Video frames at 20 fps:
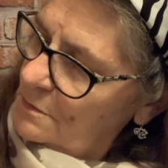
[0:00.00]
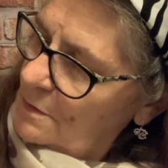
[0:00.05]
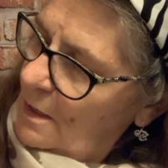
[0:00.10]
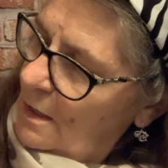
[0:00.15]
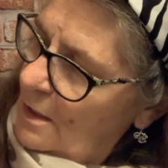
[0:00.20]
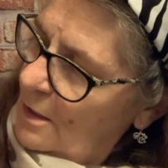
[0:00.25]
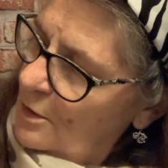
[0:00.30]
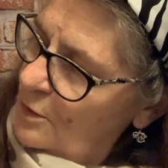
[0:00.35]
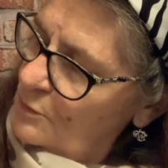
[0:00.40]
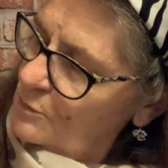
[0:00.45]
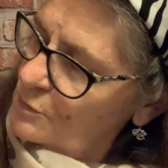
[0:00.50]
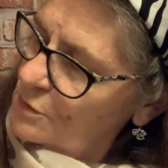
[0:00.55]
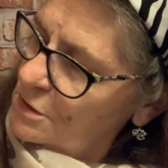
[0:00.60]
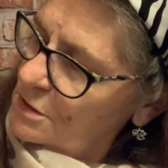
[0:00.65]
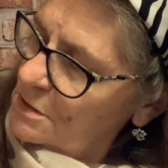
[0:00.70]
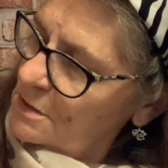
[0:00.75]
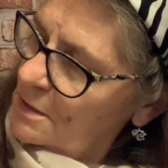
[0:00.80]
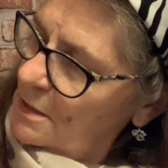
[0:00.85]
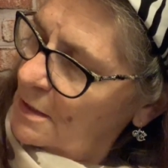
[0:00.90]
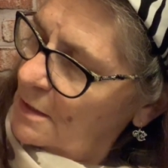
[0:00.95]
I hope
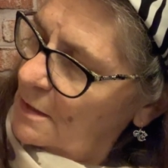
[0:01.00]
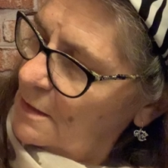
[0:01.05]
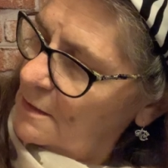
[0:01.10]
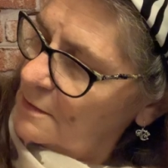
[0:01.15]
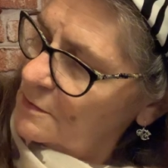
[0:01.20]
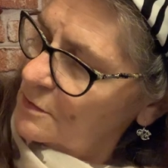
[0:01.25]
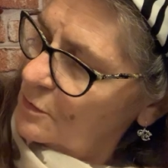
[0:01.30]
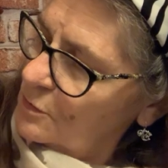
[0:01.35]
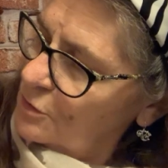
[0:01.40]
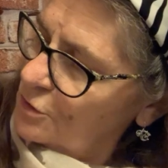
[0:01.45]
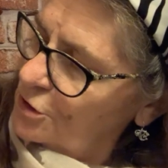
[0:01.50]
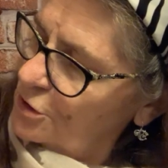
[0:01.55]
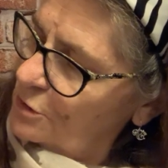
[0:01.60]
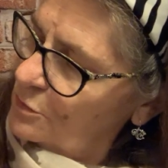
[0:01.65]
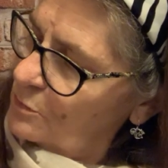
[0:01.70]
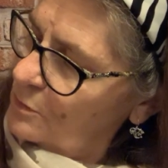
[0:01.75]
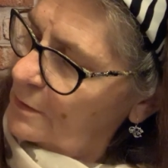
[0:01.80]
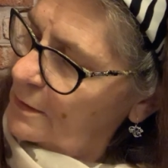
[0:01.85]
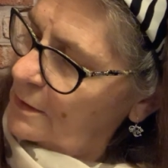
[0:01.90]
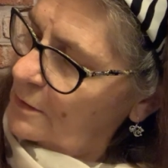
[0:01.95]
she does, or she
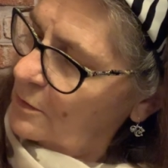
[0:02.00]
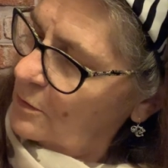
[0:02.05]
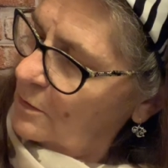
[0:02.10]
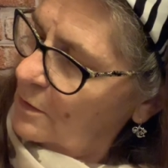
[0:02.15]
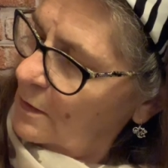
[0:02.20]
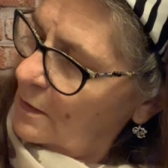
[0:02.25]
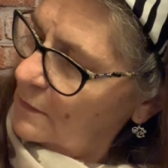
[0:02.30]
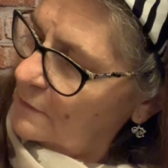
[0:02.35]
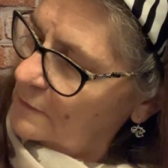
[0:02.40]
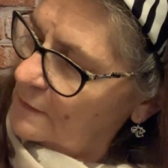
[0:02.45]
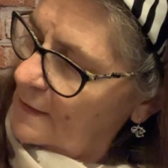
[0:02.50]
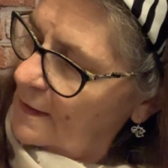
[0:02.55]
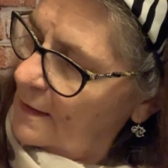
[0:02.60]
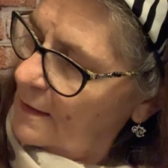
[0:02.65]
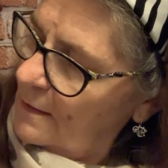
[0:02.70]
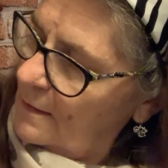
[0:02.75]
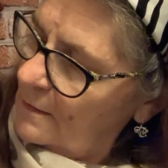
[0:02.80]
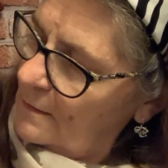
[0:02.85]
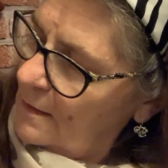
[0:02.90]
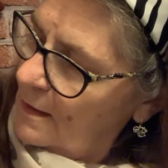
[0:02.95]
will, because that